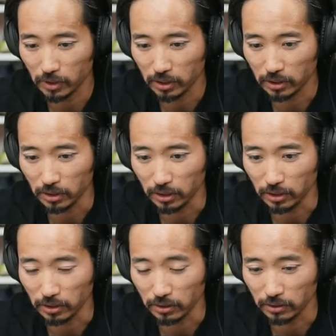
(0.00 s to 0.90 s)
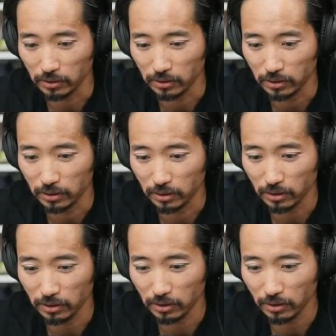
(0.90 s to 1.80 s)
let's see here.
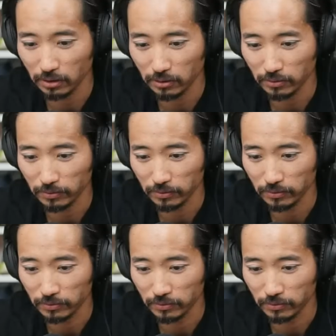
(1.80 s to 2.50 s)
Um,